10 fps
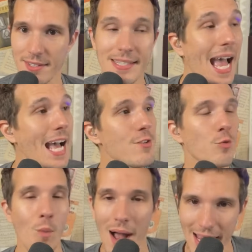That's
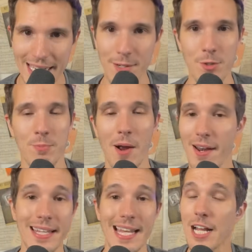why he was brought
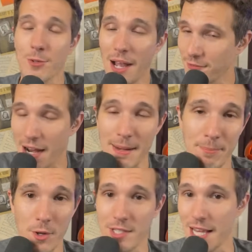in. That's why Ryan
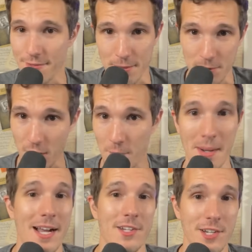Poles loves him so
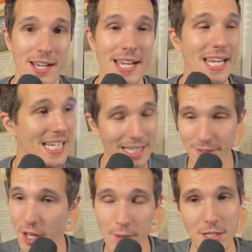much, even
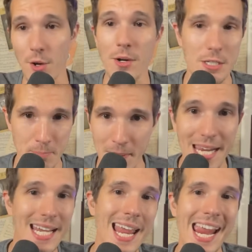though he's always
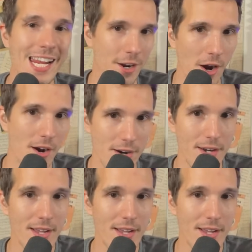been a guard.